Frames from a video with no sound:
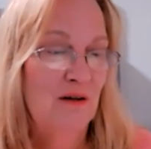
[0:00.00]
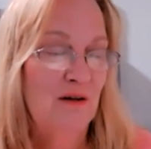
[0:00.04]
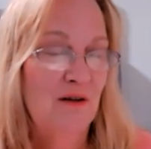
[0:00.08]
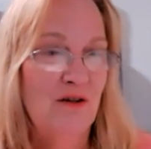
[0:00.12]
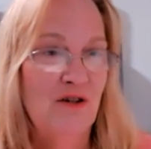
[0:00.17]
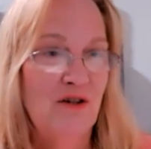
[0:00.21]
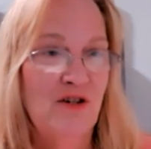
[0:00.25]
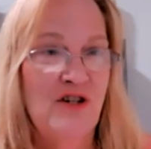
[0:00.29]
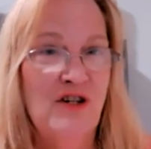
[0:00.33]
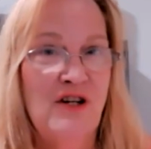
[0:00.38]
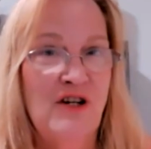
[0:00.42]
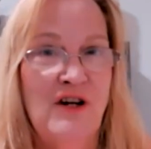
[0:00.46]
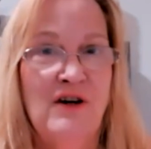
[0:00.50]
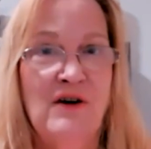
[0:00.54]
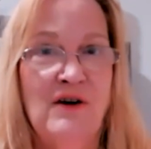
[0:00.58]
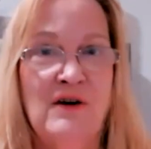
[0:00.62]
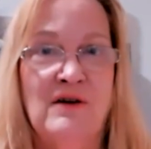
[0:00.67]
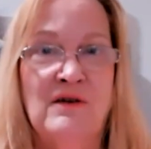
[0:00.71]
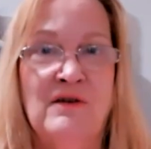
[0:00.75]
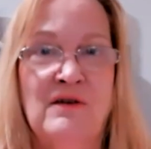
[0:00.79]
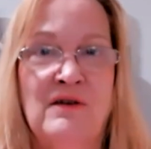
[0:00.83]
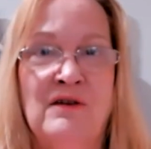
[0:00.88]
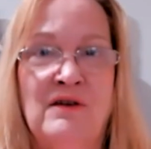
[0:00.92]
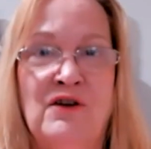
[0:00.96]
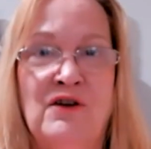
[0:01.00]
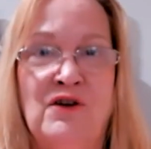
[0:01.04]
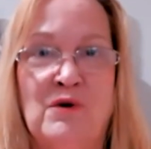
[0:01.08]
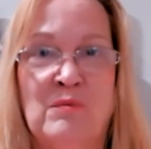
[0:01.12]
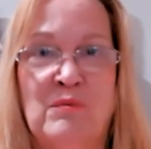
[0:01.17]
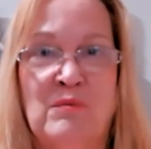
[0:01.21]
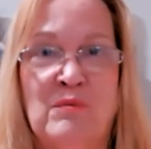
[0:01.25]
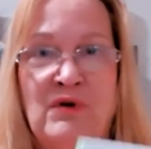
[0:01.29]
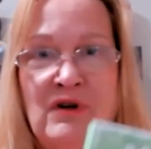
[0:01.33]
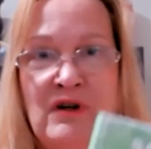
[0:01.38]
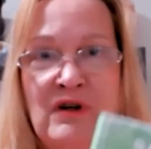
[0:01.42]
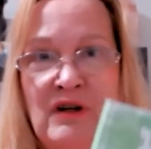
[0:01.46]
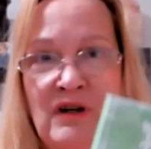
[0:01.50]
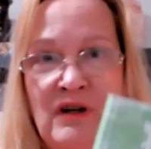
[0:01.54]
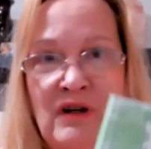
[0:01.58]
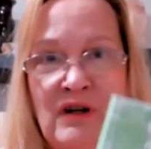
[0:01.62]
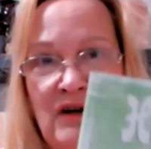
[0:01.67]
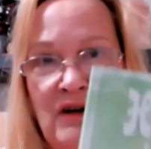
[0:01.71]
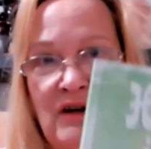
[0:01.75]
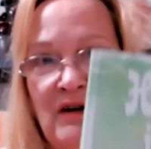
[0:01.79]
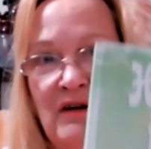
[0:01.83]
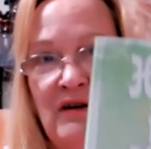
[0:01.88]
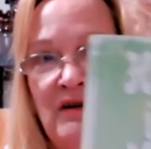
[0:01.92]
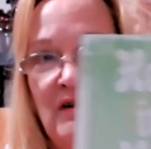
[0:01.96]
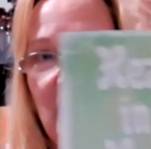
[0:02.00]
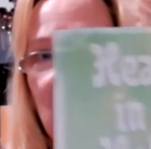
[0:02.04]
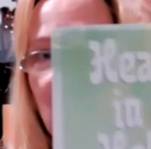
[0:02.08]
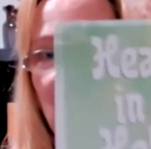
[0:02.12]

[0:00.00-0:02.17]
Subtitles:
share your book here.